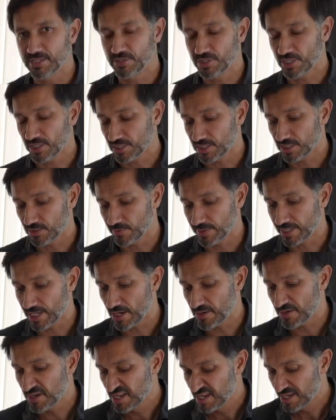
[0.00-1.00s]
to adjust as we
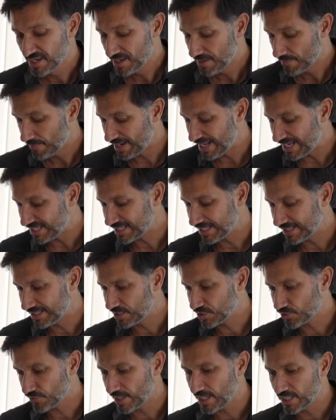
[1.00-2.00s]
go. But let's get
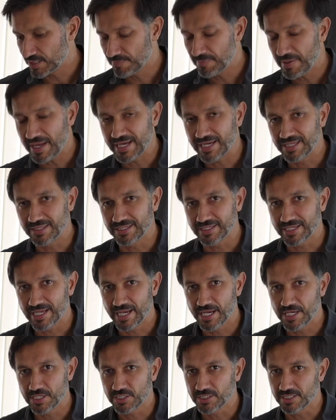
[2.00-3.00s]
these trays back in the
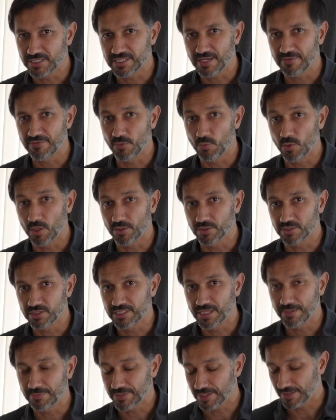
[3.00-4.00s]
cage, so that's definitely one good
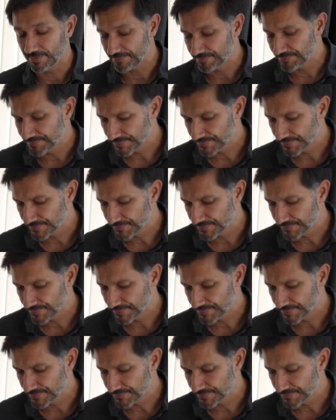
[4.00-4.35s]
step done.